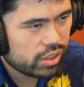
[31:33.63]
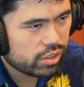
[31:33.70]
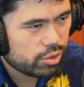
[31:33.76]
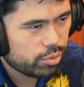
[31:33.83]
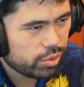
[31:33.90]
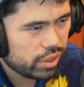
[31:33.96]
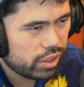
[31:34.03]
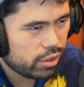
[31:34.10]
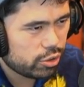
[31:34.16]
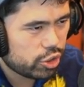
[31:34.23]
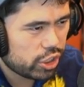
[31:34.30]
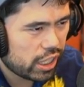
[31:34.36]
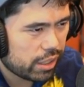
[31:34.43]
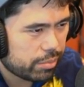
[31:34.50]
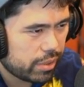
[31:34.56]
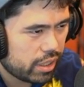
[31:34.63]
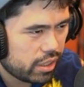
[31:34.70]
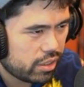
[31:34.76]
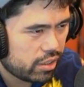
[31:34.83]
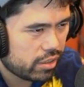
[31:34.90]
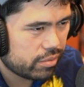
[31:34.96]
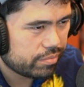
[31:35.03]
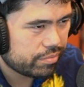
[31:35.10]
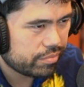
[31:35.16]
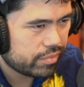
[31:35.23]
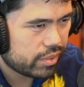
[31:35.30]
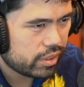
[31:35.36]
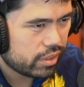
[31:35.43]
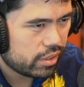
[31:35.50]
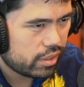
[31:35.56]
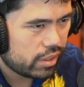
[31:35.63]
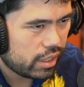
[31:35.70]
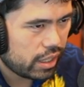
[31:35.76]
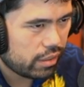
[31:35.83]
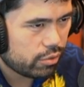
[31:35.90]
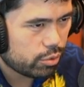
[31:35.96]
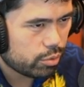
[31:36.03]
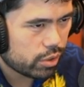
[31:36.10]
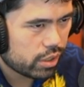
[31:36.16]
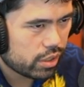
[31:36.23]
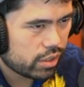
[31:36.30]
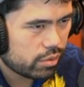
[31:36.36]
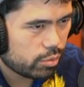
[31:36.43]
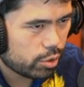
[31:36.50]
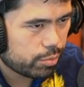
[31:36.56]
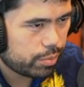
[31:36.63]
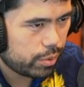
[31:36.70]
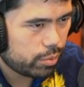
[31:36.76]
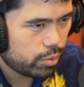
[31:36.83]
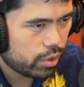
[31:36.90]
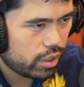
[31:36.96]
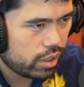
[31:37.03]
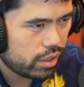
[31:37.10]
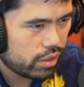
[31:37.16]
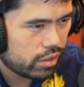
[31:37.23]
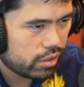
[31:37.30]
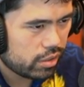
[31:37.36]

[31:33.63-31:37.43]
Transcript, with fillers: there really no checkmate here after rook b1?